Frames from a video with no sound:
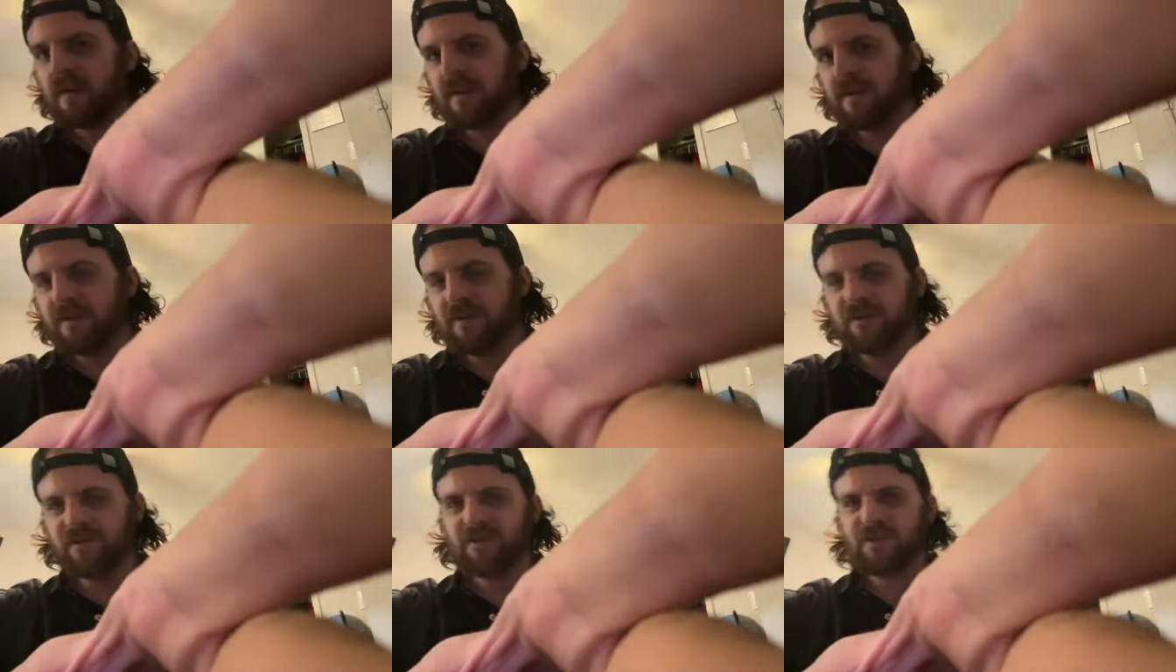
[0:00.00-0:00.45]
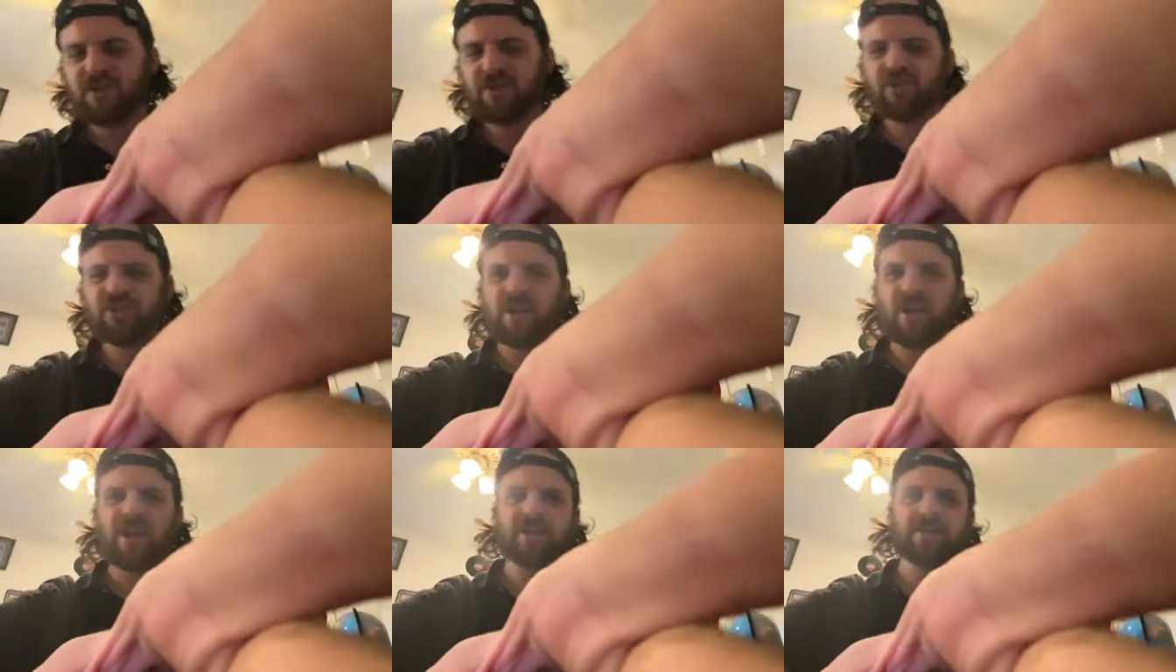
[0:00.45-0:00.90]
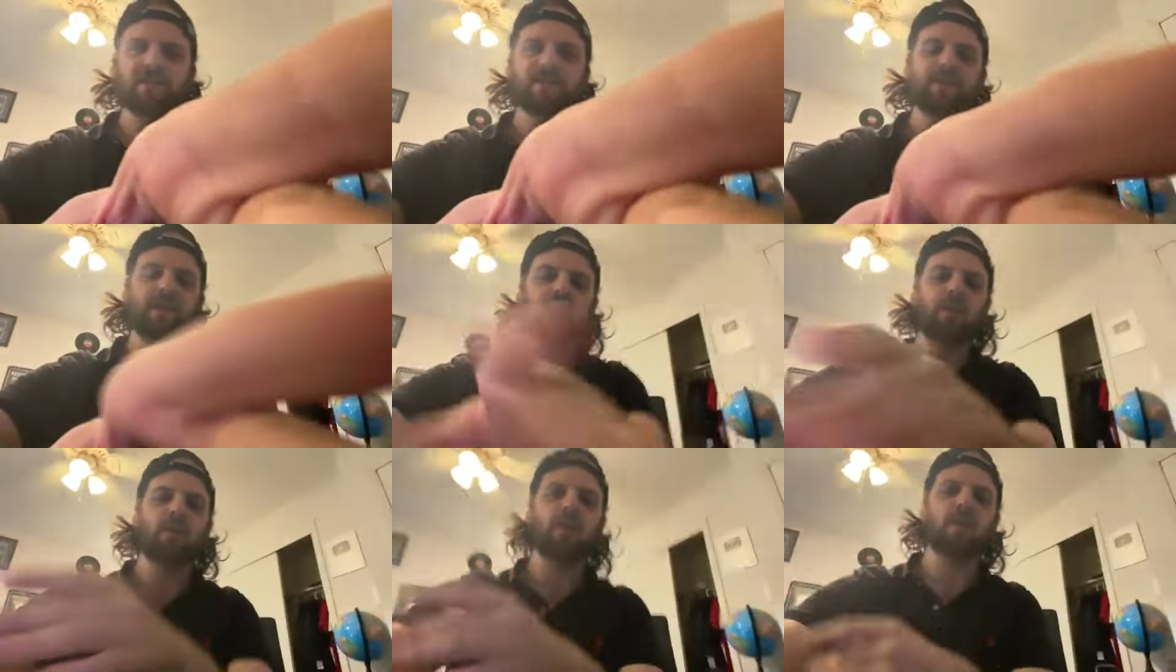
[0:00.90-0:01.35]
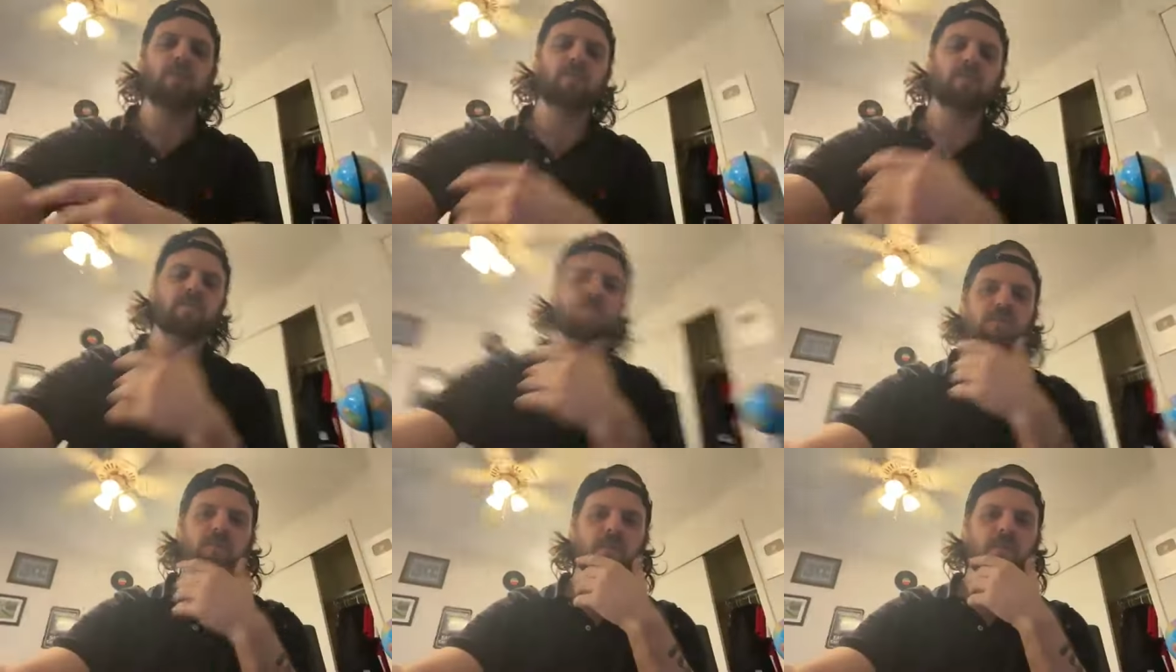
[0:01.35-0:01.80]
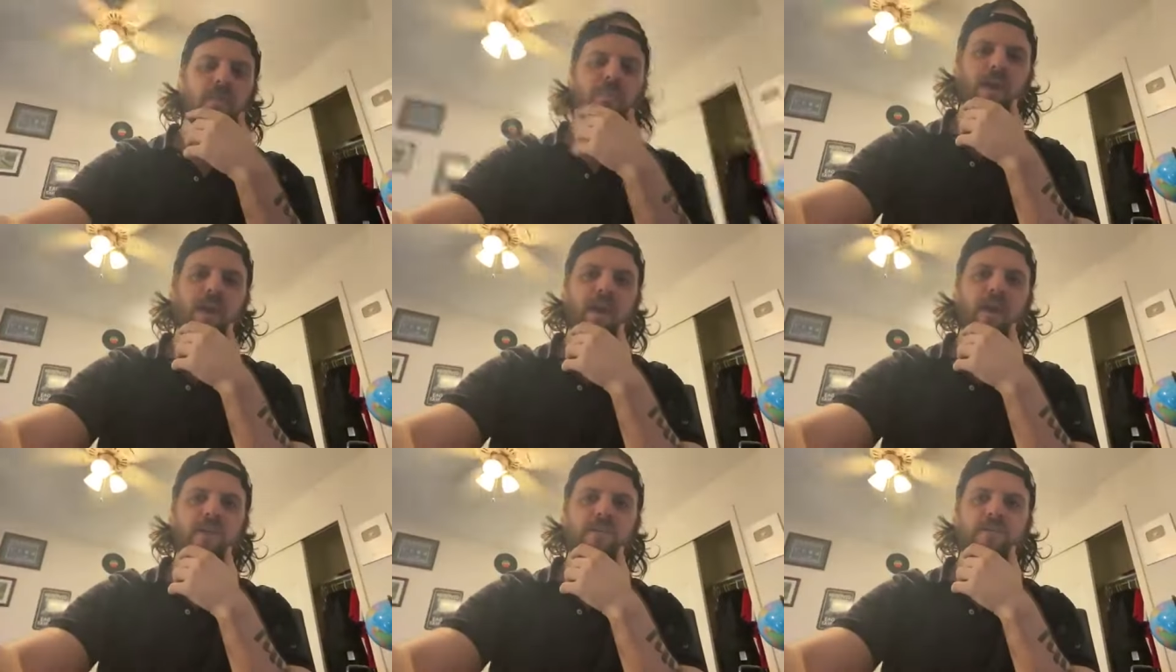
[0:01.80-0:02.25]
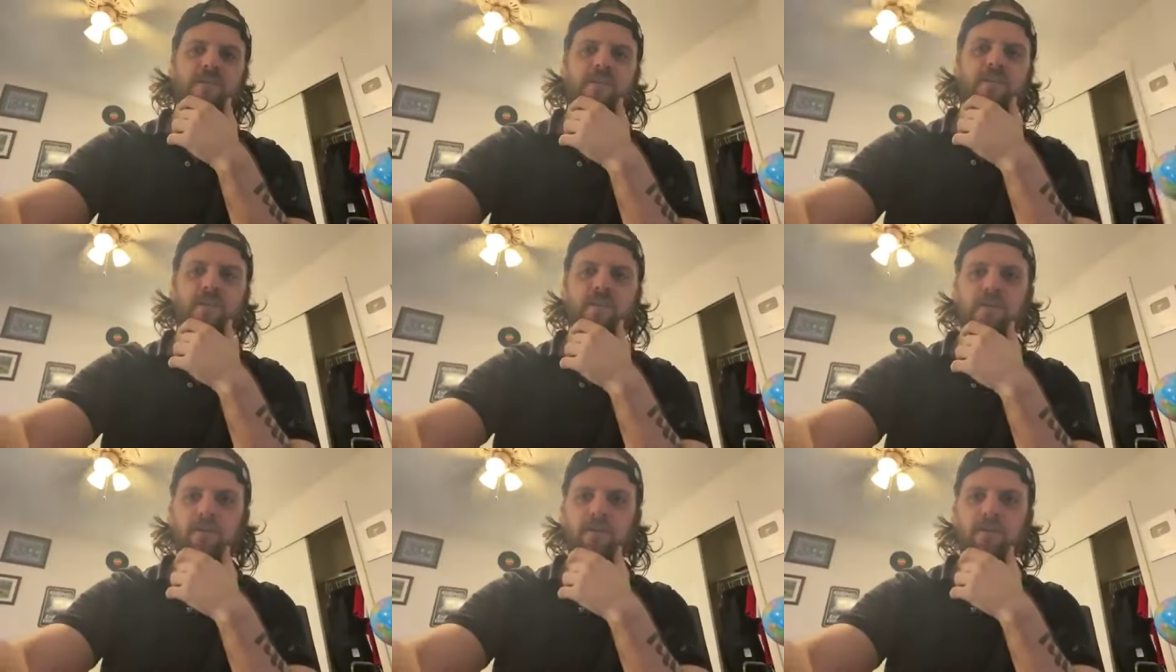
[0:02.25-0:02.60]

Does this chat stay on from the past